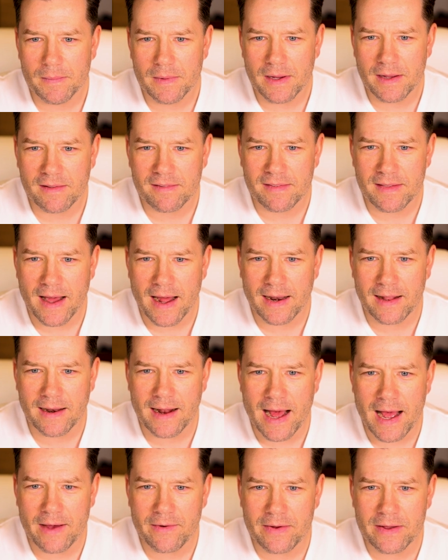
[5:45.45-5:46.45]
It's not an
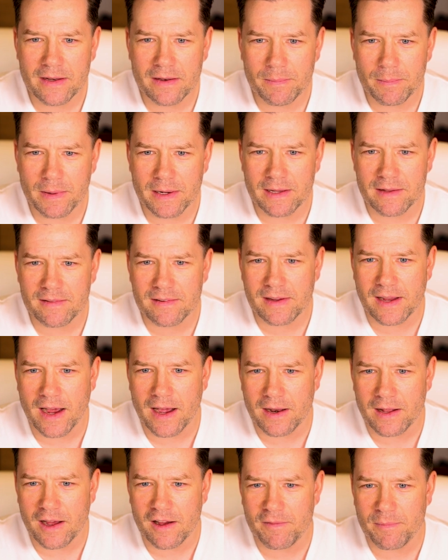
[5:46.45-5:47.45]
island, but it's
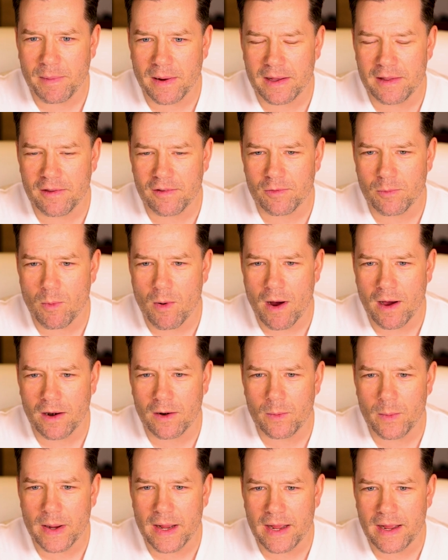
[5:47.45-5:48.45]
cut off by this
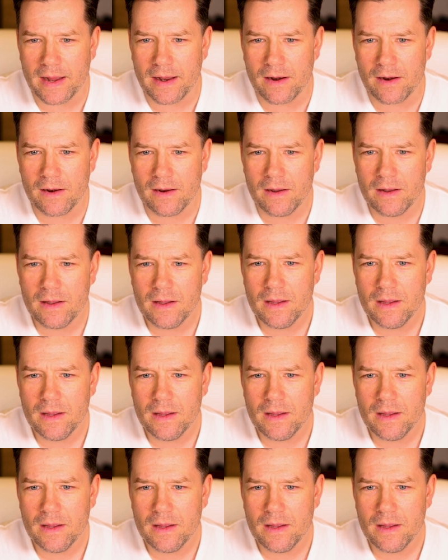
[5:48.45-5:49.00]
waterway here.